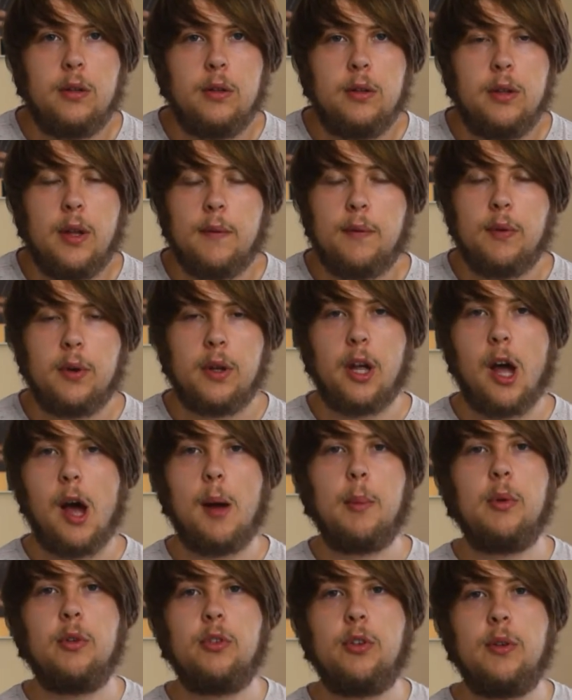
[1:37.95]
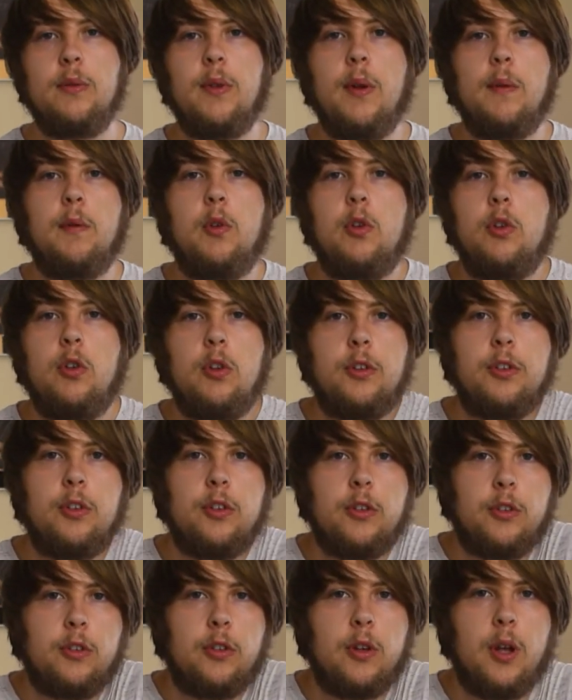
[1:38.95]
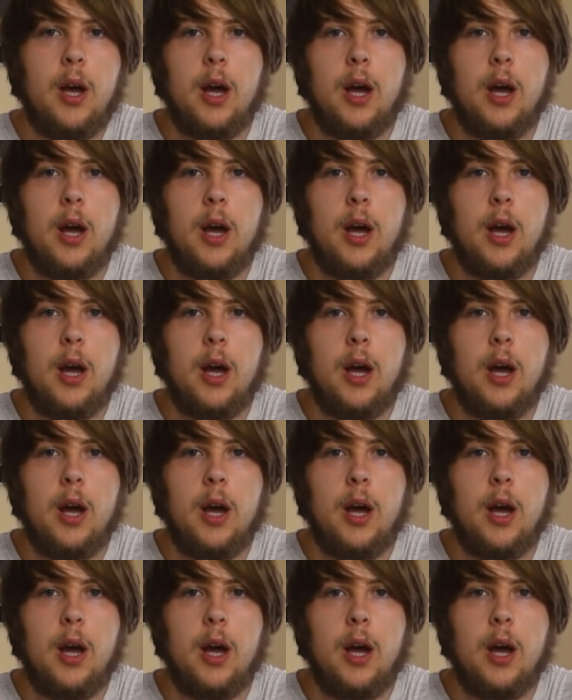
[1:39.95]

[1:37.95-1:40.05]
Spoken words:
different cameras have different uses,